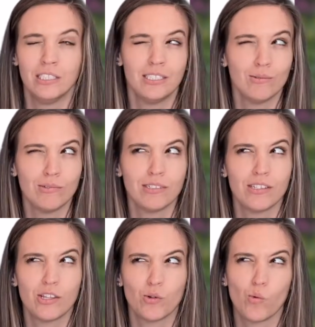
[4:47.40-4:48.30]
Well,
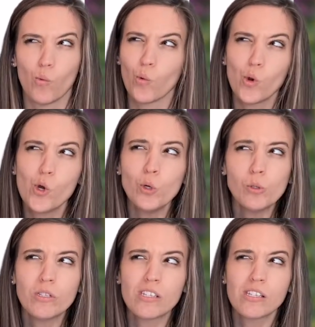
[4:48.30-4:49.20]
the
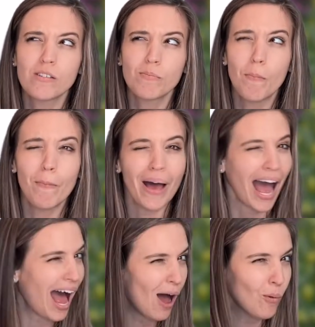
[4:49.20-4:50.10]
roots
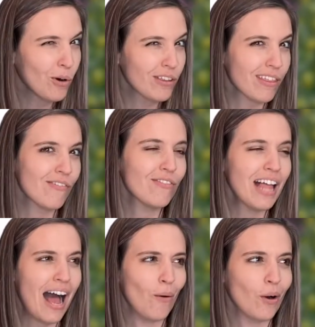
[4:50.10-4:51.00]
power the
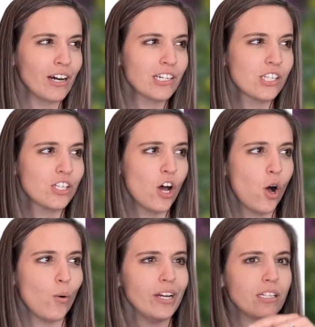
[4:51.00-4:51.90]
flower,
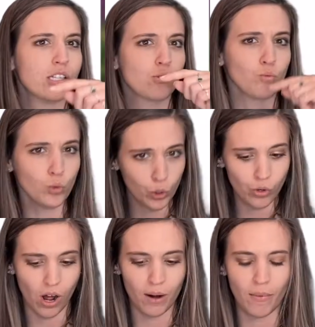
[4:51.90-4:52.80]
so it's root
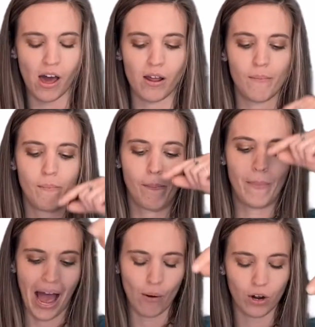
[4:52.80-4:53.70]
on bottom,
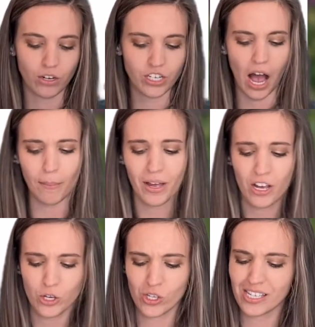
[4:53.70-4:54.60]
power on top.
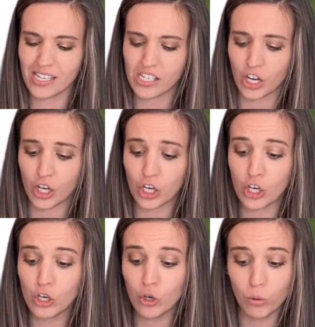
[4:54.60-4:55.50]
So this is a
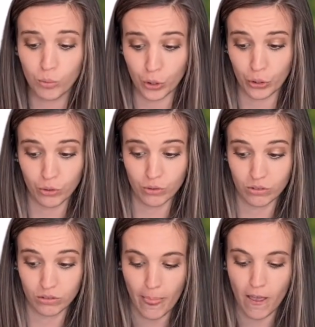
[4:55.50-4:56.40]
cube root
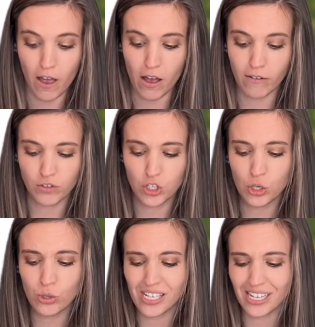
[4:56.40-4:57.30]
of
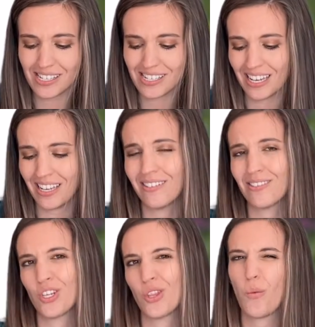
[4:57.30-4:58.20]
216
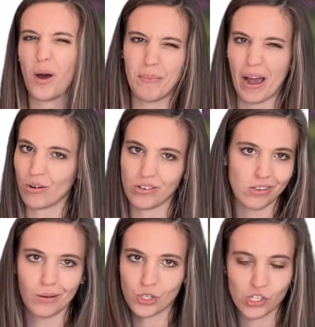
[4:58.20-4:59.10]
to the 1 power.
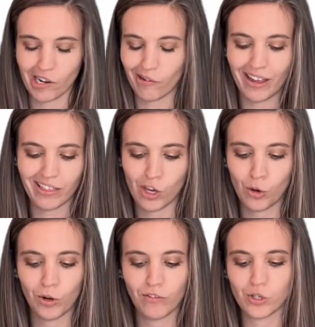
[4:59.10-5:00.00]
So I'm just going to write the
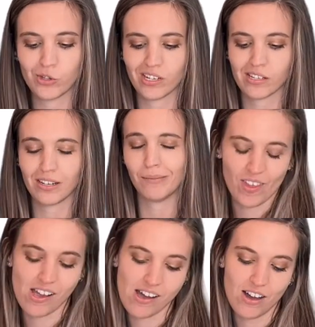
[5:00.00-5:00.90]
cube root of 216.
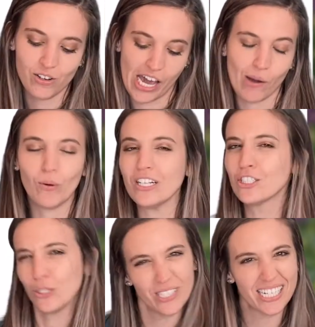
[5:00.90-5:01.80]
Okay, well,
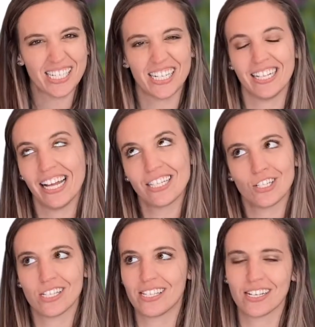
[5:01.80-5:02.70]
216,
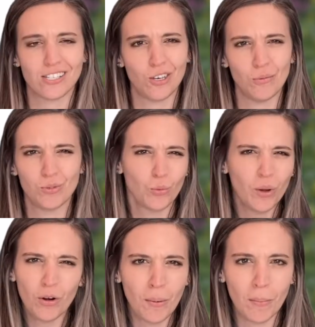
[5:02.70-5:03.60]
just 6 cubed.
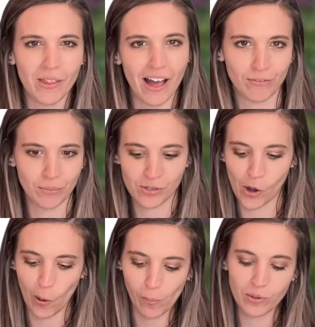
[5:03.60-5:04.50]
We remember that from
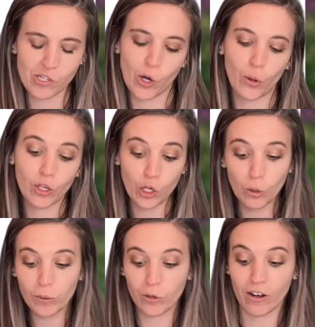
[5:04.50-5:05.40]
soap. So the
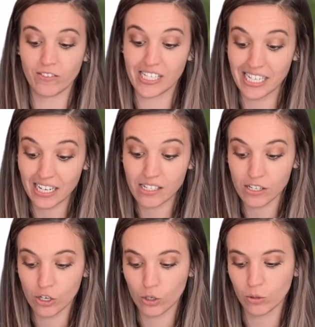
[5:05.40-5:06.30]
cube root of 6
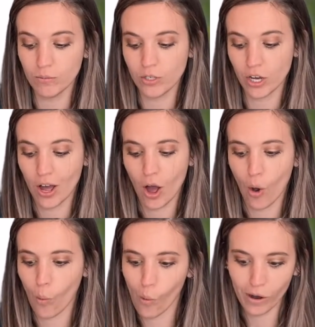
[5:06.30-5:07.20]
cubed
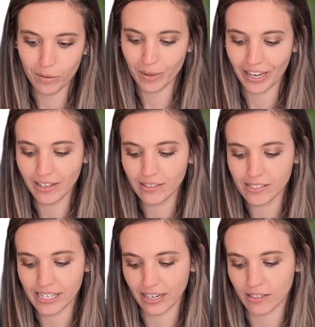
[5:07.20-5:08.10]
would be
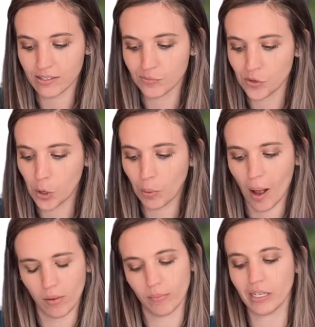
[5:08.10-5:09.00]
6. No
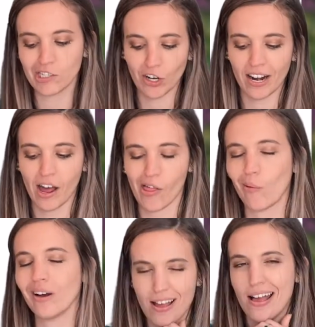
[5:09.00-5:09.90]
problem. Let's try another
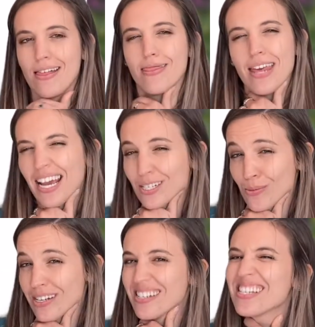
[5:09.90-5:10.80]
one. The next
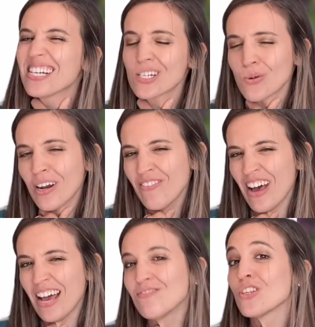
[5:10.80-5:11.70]
one,
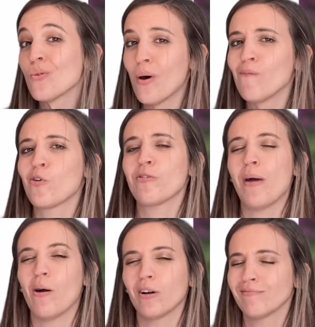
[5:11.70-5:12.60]
625 to the 1 4th
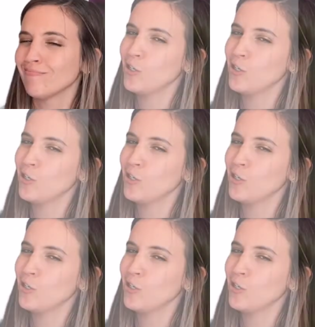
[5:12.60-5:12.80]
power. You